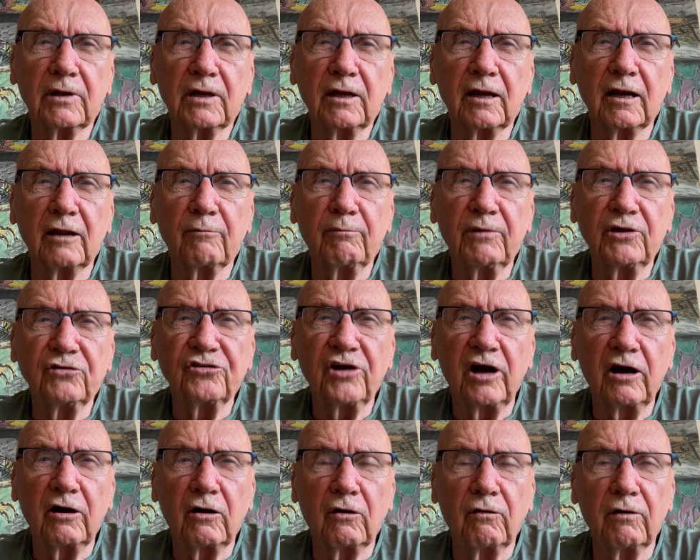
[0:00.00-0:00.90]

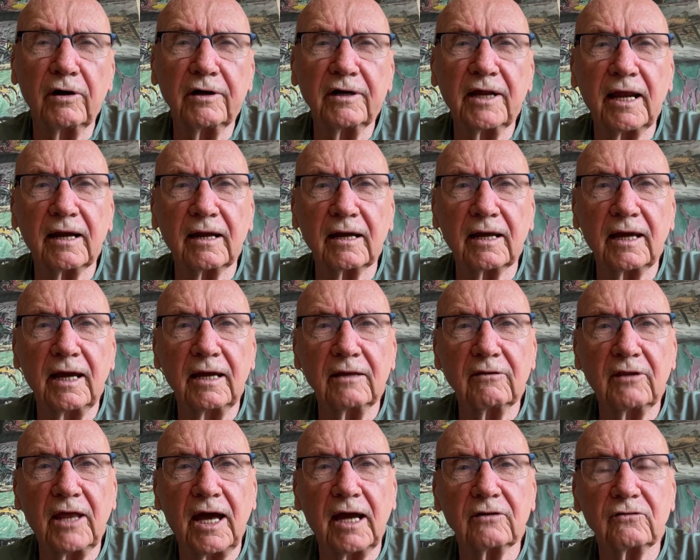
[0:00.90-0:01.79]
Kilimanjaro and
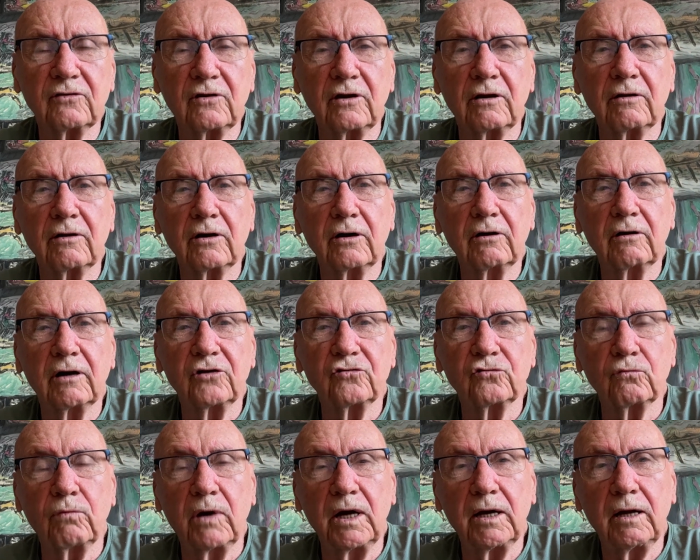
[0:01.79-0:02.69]
dedicate that to her
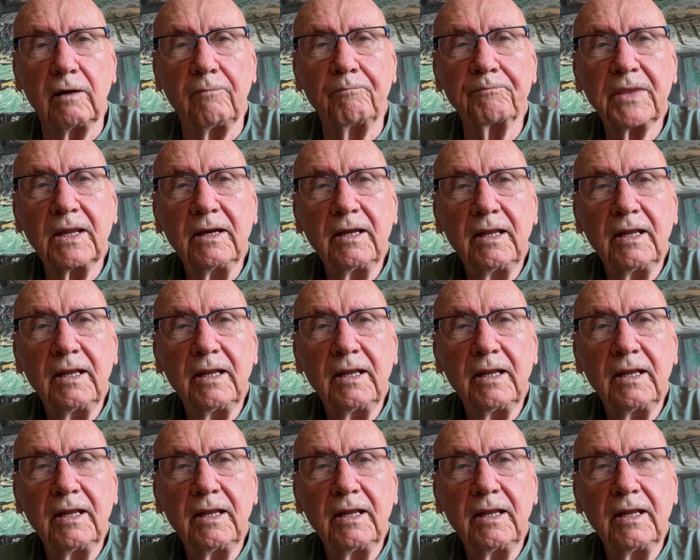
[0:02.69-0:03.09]
as well.